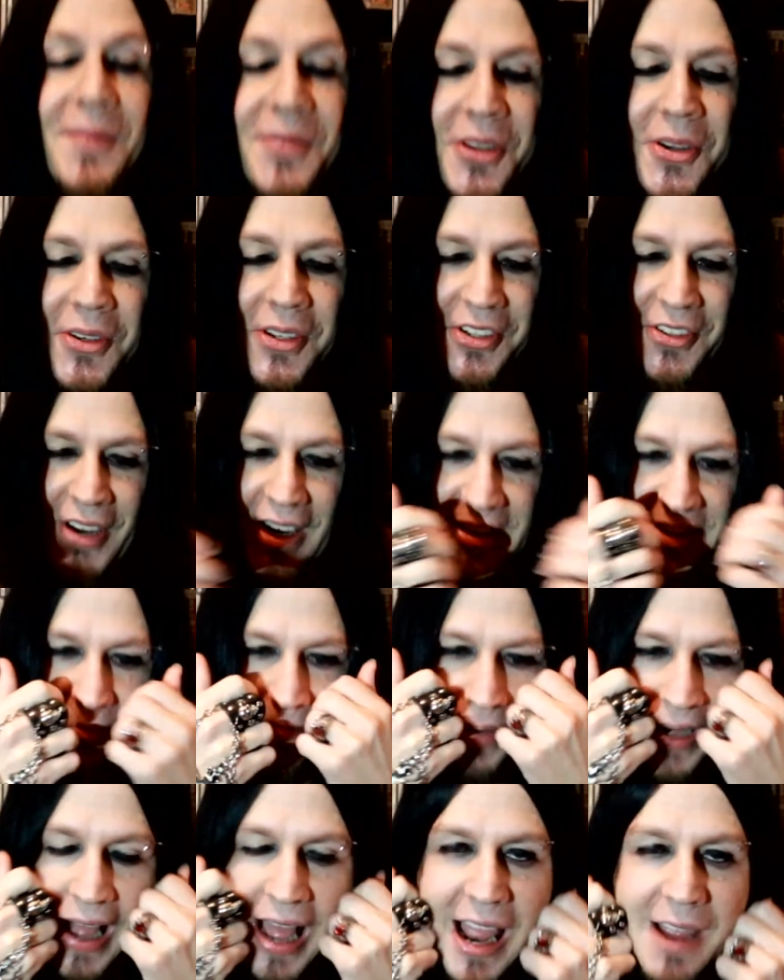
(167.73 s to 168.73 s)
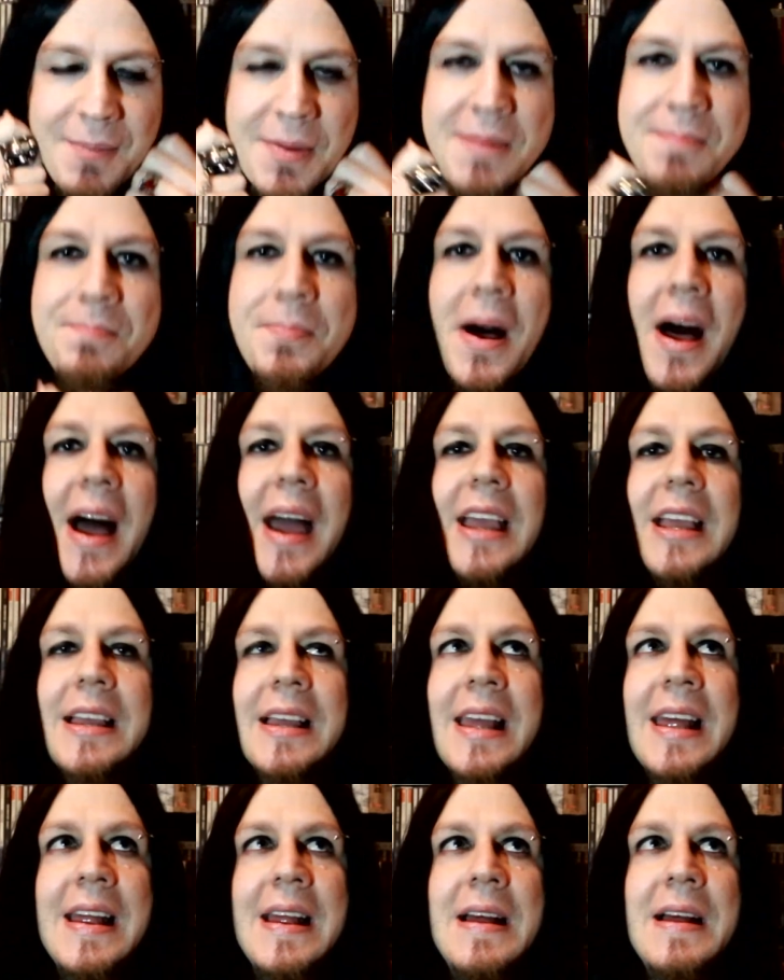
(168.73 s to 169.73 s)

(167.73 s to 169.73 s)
too distracted, but I've been buying